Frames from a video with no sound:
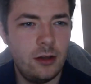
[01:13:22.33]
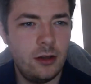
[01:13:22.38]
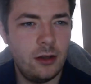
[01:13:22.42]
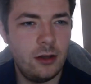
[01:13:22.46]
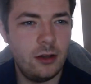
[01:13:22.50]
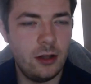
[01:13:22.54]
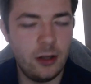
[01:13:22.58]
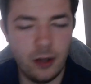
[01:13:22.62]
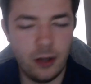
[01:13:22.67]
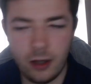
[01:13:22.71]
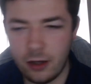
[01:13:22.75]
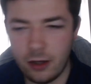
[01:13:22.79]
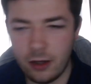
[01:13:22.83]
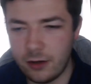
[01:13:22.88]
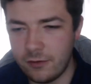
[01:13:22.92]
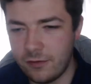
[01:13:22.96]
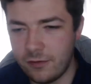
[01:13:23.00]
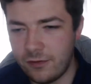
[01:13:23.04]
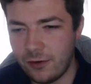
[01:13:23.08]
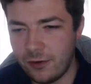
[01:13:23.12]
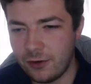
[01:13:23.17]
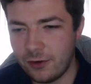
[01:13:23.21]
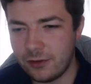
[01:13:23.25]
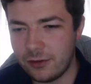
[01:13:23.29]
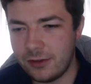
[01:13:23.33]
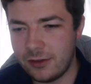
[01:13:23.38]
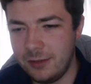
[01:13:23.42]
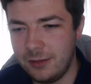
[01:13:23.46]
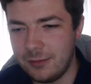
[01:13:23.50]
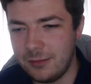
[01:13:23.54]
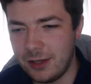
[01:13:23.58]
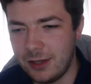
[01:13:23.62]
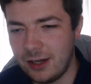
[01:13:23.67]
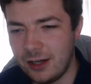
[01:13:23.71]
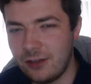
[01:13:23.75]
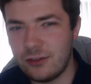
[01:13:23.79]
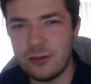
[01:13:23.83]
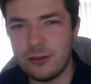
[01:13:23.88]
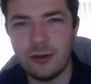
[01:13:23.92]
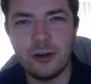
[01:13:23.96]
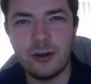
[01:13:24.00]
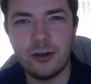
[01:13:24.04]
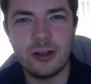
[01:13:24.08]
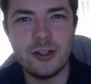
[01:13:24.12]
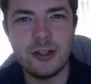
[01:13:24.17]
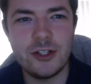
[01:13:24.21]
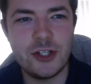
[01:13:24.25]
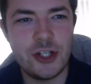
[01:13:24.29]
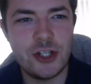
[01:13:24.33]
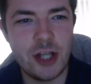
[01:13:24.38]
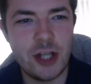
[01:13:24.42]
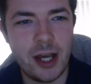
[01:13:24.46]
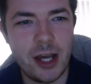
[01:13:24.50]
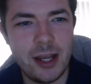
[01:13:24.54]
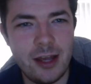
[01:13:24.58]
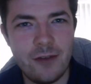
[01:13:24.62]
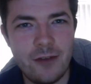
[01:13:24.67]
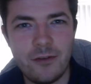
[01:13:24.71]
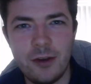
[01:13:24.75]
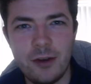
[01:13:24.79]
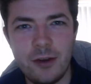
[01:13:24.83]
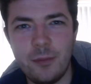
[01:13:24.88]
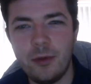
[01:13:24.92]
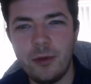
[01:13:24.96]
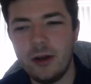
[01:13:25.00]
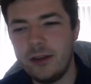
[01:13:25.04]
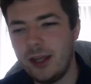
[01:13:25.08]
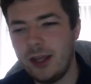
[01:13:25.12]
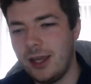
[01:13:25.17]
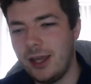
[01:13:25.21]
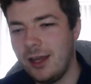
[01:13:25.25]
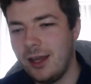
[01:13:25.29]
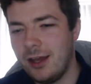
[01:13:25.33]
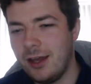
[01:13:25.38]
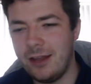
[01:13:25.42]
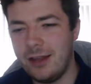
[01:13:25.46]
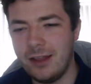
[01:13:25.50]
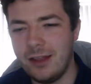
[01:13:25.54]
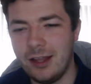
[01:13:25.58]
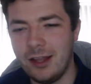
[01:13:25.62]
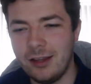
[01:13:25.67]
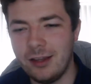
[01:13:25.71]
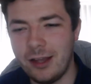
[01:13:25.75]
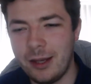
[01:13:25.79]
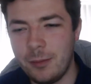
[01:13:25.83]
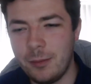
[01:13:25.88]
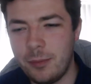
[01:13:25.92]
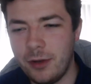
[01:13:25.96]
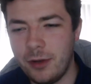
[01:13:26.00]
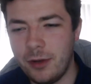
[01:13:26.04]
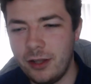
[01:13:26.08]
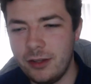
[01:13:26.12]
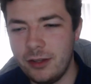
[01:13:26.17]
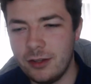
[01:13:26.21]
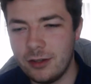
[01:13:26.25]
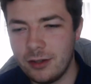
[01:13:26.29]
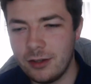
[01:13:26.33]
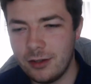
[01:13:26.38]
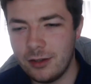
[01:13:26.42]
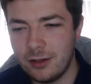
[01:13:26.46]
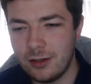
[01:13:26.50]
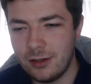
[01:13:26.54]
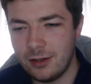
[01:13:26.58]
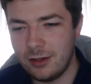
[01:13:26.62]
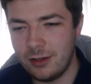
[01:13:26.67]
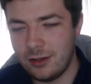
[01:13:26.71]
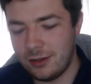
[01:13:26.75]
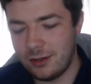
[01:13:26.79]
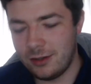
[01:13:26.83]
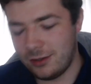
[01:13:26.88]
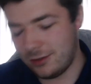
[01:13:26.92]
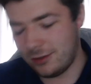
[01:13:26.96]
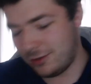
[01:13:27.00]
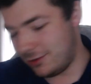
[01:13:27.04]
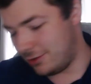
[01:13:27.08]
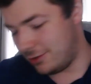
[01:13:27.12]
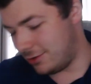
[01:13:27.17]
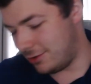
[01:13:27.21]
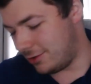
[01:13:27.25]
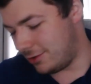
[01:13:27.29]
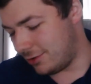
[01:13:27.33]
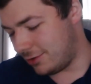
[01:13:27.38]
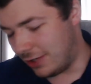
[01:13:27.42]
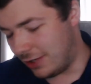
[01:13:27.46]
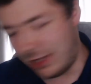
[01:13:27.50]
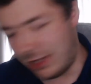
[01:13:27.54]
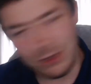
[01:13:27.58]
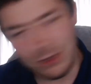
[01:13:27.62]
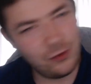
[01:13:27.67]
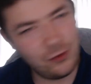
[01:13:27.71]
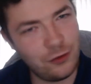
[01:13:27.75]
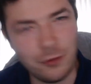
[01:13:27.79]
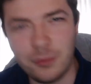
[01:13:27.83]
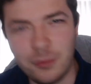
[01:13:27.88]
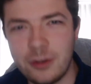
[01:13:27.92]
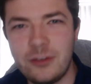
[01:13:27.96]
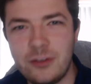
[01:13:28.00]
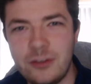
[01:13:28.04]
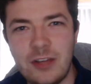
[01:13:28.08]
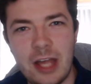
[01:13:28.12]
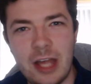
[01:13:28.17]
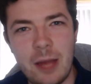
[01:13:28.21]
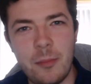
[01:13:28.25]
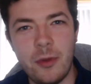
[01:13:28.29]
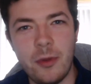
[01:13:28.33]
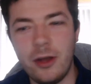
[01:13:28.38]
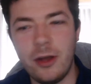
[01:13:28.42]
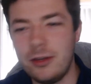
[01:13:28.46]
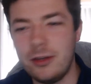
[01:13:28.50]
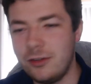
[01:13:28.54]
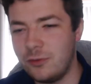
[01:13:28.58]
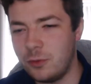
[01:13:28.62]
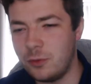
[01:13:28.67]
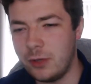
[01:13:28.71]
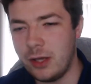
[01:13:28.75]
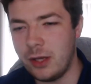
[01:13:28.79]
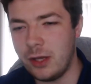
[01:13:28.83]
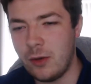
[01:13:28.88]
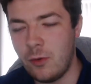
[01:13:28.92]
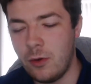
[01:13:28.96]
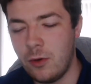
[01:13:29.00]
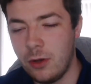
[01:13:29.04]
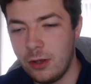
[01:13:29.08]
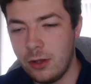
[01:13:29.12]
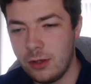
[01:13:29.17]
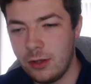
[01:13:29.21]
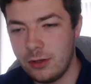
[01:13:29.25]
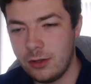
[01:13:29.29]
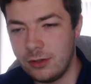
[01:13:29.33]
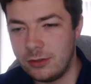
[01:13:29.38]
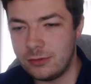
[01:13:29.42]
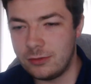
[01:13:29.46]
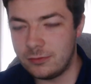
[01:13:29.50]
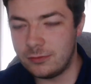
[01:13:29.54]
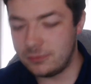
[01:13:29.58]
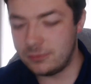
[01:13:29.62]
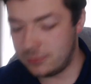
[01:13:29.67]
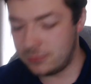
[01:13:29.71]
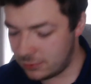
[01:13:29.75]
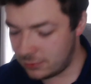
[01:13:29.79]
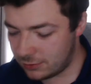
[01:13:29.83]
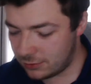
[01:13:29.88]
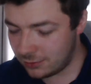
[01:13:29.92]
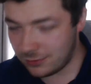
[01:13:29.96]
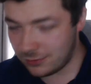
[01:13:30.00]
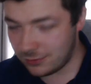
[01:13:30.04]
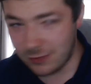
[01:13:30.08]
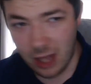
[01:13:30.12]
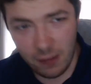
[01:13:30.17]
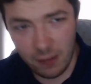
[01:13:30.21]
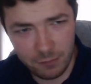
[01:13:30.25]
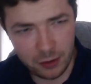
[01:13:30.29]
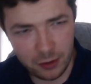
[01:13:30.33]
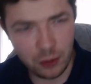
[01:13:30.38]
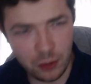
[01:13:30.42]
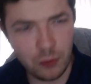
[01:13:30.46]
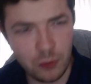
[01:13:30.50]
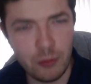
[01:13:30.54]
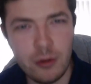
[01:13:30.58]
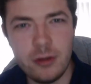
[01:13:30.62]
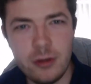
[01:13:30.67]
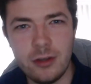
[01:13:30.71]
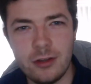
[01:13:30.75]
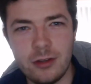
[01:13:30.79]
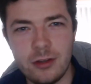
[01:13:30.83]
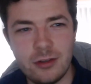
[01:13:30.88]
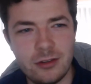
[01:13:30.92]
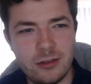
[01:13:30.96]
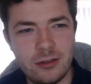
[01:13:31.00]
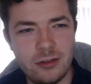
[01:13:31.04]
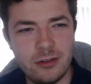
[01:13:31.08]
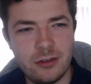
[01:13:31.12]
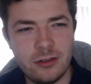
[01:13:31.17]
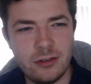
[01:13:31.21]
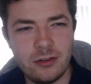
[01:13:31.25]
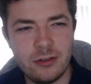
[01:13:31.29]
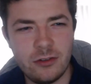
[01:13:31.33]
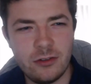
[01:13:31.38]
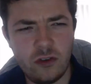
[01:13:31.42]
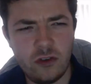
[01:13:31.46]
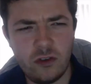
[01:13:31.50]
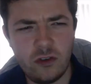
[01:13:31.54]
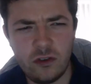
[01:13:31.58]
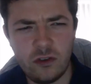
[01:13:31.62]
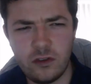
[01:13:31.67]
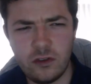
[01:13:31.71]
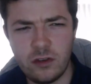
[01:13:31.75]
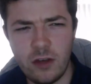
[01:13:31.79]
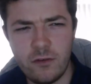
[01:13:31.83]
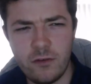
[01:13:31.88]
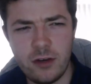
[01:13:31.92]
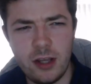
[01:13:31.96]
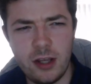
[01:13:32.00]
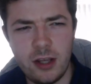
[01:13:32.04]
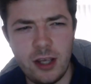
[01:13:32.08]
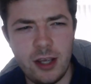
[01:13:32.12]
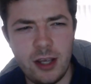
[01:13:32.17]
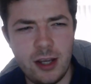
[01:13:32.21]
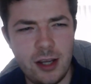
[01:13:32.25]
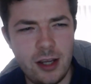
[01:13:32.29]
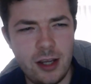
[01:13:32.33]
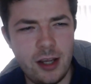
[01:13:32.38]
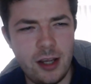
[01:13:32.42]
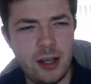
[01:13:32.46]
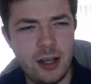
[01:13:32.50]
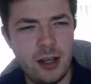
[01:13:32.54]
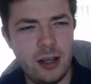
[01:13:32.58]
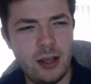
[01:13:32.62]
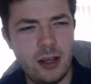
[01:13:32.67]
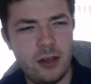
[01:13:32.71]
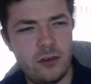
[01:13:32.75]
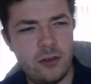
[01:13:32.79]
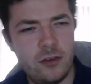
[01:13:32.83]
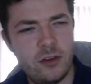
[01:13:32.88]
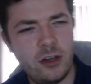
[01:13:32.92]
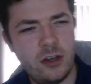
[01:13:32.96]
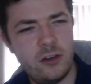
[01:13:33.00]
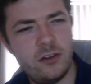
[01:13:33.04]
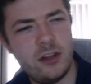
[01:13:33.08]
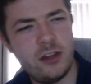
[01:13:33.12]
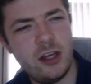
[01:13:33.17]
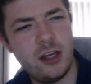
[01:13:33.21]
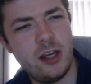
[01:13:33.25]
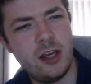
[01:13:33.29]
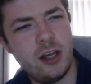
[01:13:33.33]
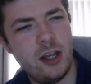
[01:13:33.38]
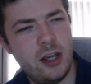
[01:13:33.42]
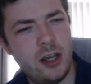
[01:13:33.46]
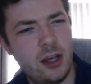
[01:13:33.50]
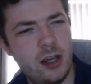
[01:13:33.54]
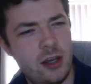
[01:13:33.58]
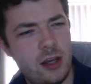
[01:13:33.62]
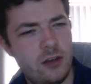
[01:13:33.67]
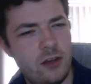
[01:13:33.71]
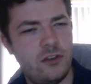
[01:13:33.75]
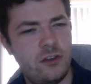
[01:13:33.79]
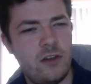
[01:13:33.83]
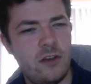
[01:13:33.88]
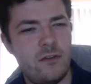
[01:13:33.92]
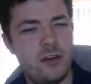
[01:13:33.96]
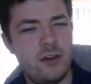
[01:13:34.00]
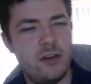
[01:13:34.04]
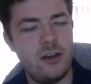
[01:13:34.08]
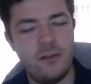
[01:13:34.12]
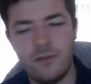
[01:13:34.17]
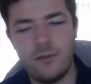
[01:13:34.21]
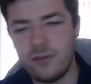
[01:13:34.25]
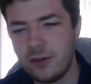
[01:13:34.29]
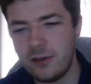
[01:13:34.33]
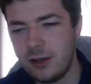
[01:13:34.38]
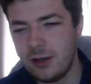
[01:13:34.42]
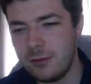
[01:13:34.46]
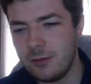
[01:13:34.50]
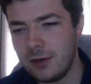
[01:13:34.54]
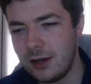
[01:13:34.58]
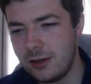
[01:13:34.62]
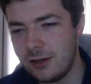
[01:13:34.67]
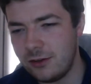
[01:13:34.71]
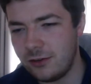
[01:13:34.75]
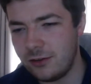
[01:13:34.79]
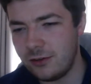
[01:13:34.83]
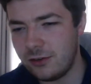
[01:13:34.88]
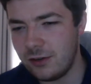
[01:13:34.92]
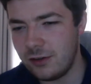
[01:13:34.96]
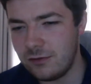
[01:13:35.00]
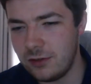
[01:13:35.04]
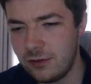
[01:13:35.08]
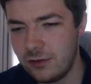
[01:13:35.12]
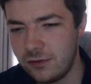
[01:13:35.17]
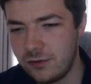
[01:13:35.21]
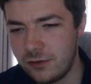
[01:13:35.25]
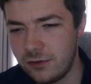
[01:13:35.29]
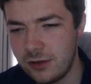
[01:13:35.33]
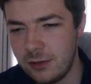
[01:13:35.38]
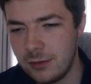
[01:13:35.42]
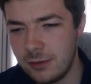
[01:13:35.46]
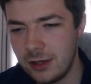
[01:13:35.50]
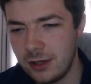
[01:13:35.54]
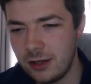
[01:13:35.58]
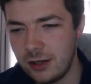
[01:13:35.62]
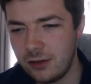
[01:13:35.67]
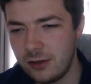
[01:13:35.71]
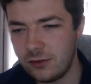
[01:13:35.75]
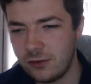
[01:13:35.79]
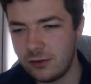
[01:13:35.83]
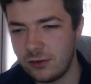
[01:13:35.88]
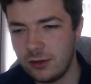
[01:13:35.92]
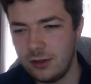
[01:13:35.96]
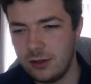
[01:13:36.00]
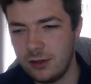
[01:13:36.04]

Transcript: An hour and 13 minutes talking shite, everybody. Hit that like button. Hit the super chat button as well. I've been going 70, 60, 73 minutes. 73 minutes.